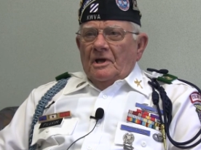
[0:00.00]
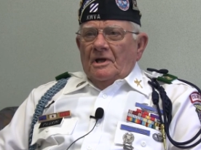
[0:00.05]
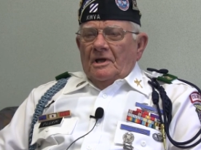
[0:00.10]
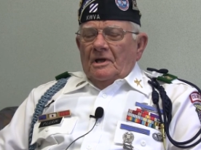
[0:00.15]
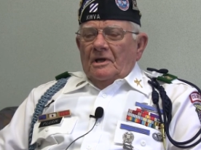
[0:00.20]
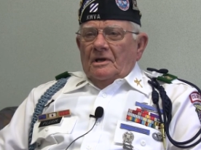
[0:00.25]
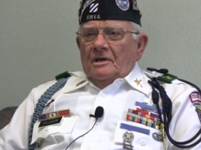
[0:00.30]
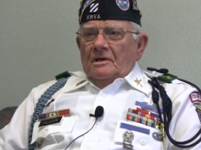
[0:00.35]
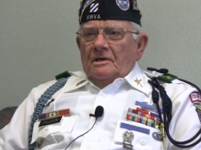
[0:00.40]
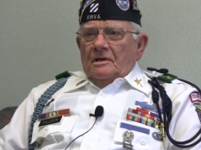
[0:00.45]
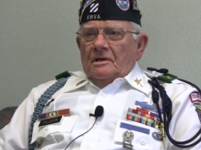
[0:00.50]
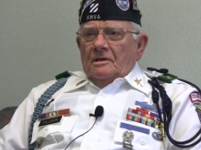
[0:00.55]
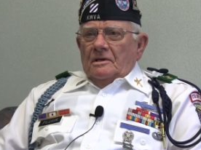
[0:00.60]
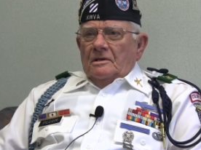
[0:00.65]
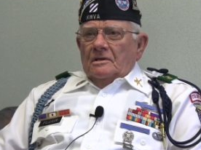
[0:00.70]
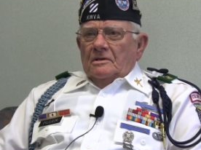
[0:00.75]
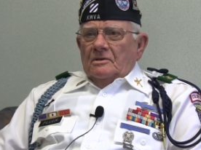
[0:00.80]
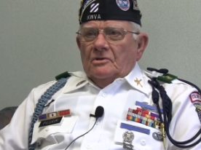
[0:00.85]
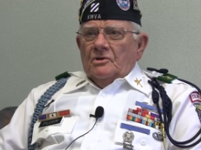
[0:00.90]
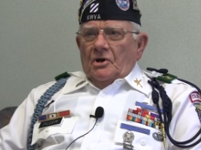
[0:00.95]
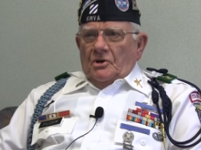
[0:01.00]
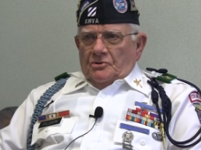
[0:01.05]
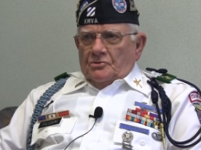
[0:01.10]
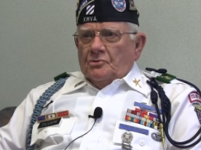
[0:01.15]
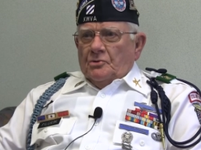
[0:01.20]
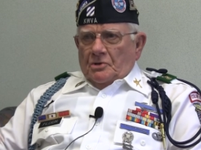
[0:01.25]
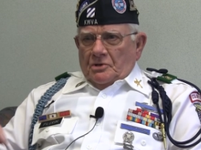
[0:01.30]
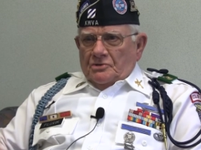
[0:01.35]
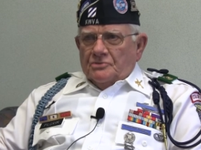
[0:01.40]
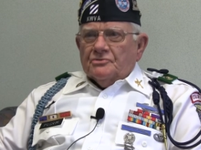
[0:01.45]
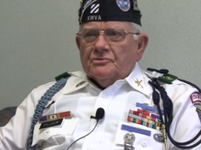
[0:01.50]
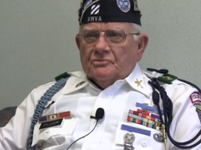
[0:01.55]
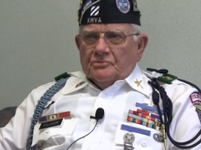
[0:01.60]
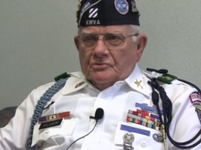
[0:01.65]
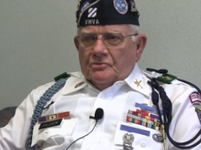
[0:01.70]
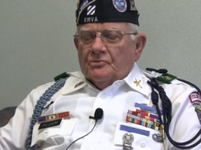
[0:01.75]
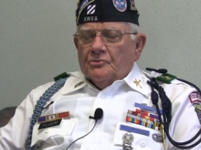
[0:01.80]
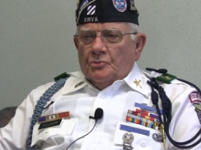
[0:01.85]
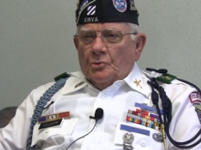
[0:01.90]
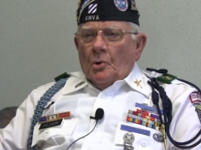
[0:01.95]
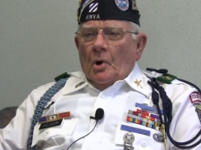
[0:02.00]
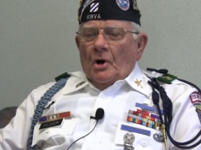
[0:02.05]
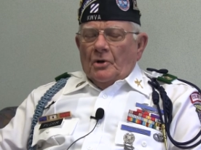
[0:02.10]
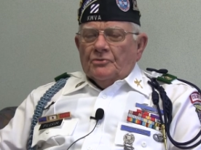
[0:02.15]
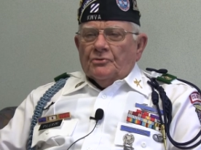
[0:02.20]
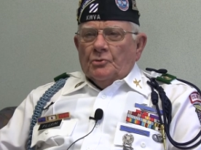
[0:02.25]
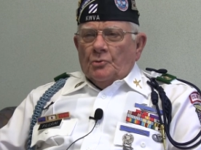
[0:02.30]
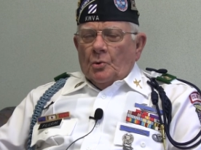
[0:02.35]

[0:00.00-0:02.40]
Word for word: What did you? Countries throughout yeah.